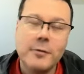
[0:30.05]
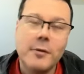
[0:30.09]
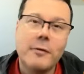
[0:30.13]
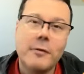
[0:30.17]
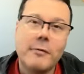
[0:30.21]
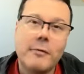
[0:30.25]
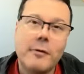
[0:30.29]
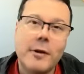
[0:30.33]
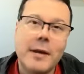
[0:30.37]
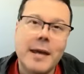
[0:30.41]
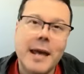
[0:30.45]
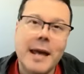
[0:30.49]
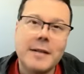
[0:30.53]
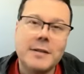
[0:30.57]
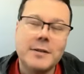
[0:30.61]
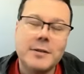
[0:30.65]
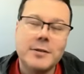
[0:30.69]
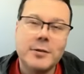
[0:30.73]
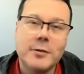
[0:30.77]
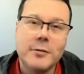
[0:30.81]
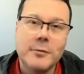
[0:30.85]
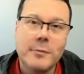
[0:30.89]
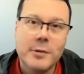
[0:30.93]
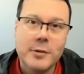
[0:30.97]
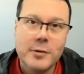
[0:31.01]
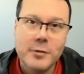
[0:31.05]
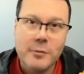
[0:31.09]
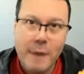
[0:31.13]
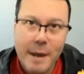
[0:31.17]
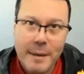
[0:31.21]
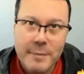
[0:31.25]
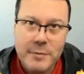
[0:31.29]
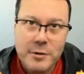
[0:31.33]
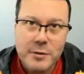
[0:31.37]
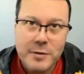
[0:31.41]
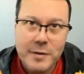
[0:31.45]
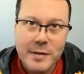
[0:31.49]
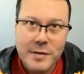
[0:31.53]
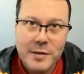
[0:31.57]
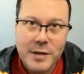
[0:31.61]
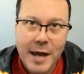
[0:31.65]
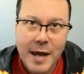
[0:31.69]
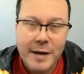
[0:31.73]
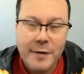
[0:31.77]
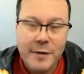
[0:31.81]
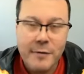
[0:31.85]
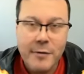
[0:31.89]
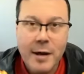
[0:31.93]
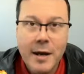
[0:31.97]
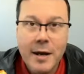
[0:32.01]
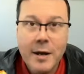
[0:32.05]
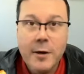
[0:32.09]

don't forget to subscribe to this channel,